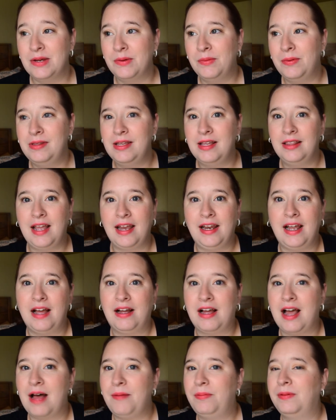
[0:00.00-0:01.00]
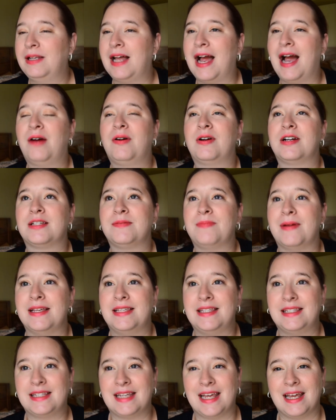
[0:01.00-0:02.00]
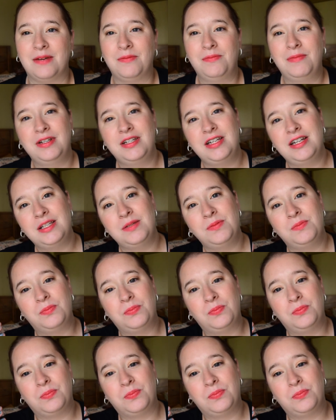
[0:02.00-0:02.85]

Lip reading: within like a couple hours my skin was just,